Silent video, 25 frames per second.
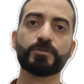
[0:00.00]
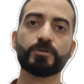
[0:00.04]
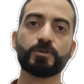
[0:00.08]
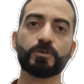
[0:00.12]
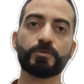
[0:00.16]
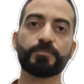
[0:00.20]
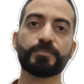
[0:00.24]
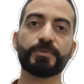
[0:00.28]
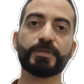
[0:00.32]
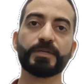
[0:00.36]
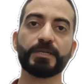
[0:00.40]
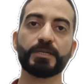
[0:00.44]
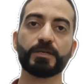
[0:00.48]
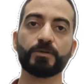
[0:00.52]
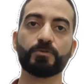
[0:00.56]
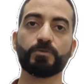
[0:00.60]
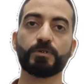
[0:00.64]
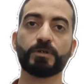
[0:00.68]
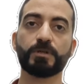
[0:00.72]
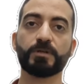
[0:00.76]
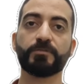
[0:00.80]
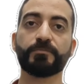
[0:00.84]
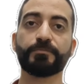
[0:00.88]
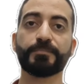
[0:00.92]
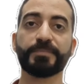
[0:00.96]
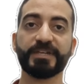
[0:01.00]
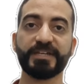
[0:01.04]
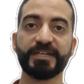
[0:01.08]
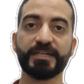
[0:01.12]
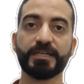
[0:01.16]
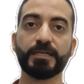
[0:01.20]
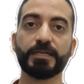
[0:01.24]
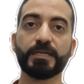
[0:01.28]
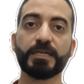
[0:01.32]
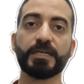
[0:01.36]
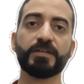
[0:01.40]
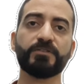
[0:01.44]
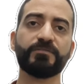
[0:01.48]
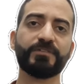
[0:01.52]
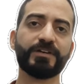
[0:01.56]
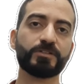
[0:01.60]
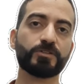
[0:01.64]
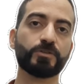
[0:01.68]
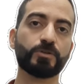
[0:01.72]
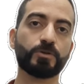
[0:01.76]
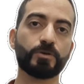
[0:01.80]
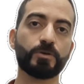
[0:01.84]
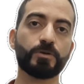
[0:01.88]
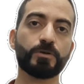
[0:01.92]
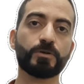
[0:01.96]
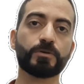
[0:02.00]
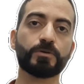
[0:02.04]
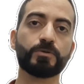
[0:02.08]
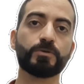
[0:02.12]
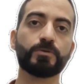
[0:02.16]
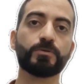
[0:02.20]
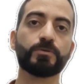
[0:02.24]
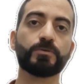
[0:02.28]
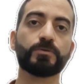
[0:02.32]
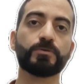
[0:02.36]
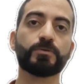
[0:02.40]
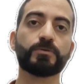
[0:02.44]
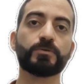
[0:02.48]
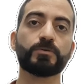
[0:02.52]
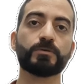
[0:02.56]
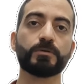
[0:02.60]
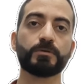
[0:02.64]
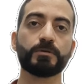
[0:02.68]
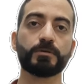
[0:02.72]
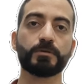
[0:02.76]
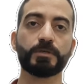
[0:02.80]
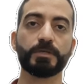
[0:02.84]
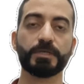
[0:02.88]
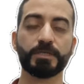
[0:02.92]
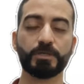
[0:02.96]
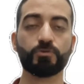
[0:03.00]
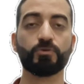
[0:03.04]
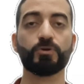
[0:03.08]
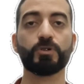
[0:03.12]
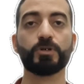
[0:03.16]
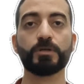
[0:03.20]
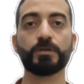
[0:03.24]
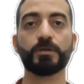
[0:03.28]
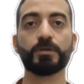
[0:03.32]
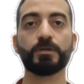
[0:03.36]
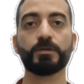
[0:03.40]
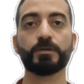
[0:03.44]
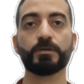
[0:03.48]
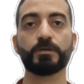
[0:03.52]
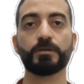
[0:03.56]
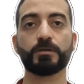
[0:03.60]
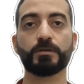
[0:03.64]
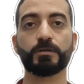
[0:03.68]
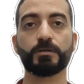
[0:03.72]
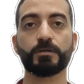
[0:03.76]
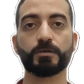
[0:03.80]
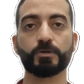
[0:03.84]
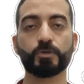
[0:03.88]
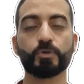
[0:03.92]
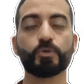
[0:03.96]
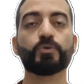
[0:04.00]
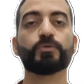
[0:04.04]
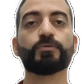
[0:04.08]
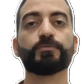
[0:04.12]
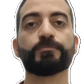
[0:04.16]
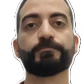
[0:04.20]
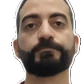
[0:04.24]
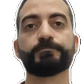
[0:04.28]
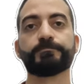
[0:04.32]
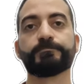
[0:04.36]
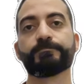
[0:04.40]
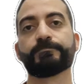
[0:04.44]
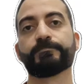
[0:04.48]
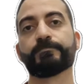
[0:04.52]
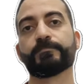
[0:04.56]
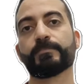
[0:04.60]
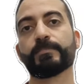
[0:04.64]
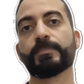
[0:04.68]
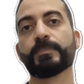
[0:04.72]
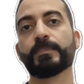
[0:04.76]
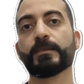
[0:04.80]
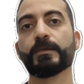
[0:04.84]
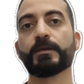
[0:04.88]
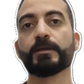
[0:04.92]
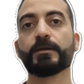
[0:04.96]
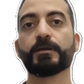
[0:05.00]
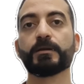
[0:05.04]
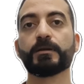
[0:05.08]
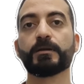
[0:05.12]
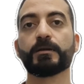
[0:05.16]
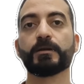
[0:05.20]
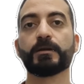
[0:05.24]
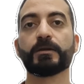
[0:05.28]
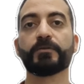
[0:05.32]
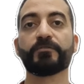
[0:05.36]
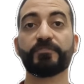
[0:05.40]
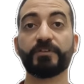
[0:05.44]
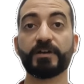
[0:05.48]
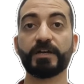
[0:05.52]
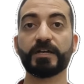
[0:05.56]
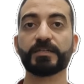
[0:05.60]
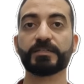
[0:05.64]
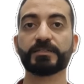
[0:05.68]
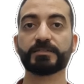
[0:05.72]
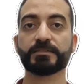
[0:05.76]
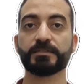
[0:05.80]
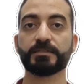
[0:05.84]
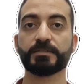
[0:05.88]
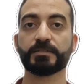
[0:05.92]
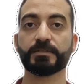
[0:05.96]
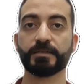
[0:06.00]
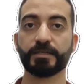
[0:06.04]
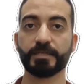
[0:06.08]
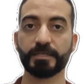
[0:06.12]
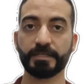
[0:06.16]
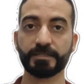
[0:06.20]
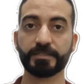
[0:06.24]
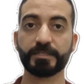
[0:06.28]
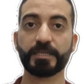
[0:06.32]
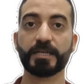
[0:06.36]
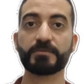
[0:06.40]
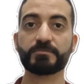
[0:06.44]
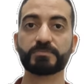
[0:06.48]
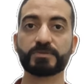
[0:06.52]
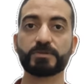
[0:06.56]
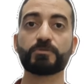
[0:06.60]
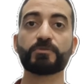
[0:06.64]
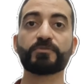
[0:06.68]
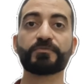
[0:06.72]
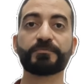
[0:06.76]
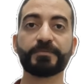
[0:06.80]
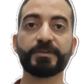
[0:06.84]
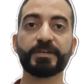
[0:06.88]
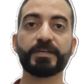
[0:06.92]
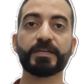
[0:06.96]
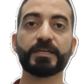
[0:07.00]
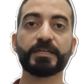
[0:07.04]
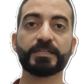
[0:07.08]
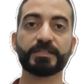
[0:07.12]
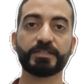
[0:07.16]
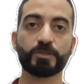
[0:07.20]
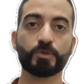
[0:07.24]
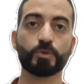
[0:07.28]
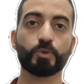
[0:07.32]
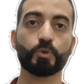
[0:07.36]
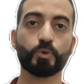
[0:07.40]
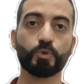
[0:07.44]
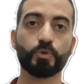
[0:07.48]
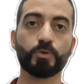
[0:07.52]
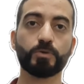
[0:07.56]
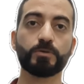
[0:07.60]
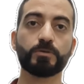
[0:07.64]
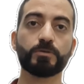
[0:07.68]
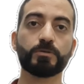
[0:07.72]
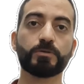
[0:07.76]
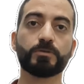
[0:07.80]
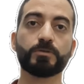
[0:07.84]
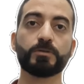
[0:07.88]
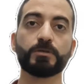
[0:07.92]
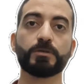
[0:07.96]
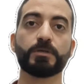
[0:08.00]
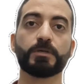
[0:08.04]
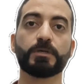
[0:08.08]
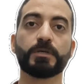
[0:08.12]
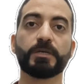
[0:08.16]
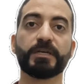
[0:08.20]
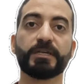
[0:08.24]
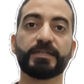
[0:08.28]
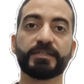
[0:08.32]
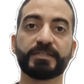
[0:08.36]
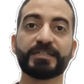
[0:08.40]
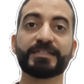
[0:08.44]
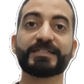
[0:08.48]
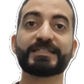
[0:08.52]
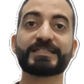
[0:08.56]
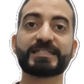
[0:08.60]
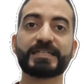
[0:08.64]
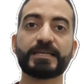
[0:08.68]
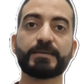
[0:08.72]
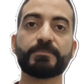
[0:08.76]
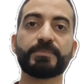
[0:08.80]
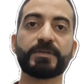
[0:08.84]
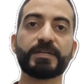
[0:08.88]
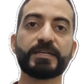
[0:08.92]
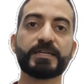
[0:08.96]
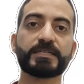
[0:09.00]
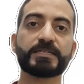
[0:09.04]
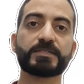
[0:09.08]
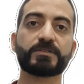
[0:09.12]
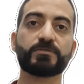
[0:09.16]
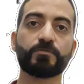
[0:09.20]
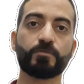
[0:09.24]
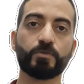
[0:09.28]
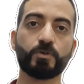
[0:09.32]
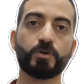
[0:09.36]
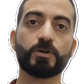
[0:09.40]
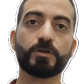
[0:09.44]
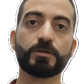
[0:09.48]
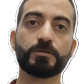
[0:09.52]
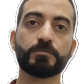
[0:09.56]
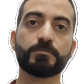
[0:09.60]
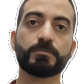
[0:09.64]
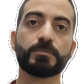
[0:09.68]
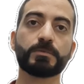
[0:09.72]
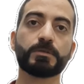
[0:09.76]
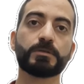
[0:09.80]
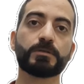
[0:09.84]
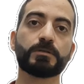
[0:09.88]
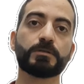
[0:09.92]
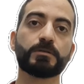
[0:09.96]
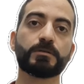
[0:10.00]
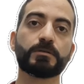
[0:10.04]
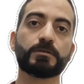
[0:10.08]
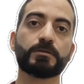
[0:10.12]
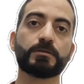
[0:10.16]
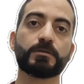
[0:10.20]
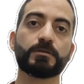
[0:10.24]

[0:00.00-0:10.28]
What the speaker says: Vector OP equal P and vector OQ equal Q. Find in terms of P and Q in its simplest form.